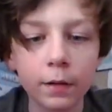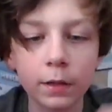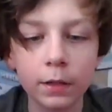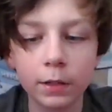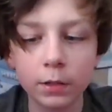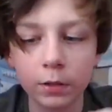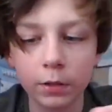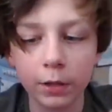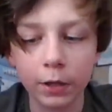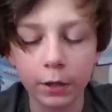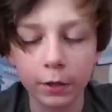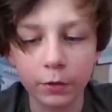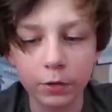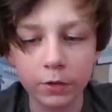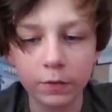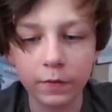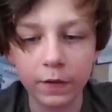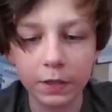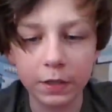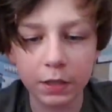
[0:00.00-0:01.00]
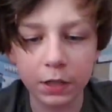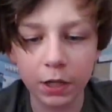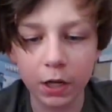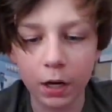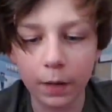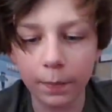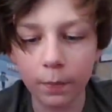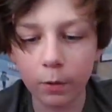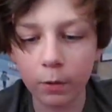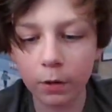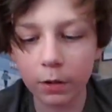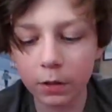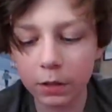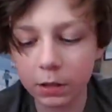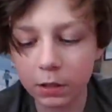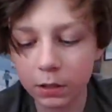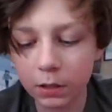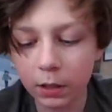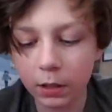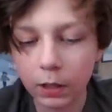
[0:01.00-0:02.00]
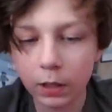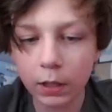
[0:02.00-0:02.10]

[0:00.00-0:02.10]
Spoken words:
So the yellow is facing upwards.